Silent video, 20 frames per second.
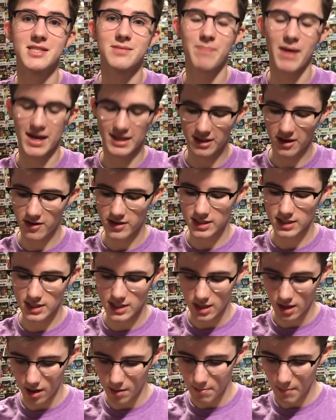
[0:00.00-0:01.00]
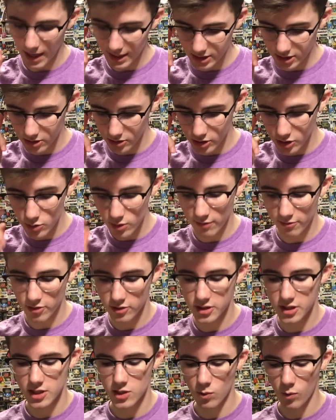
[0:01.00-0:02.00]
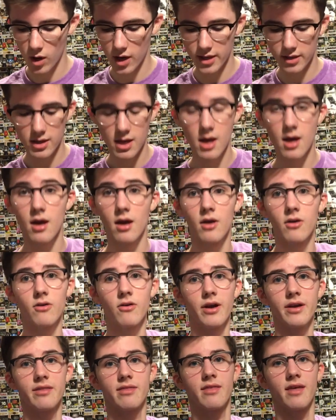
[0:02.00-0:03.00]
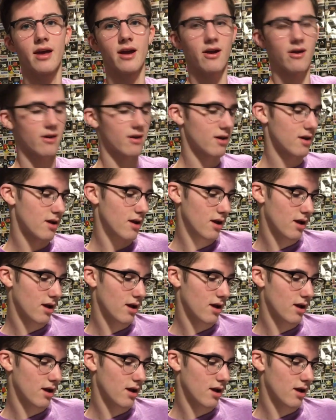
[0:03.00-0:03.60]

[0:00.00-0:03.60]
It's back there. It's the uh, Monsters University one right there.